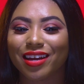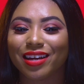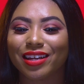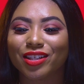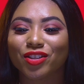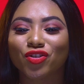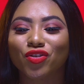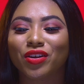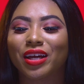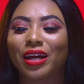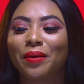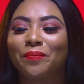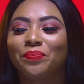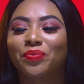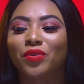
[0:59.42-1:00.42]
they
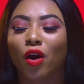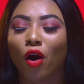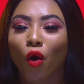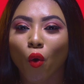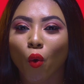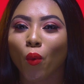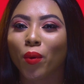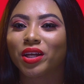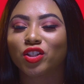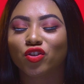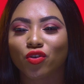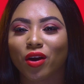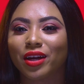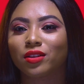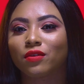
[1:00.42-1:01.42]
literally are
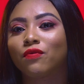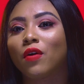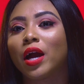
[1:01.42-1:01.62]
always trying to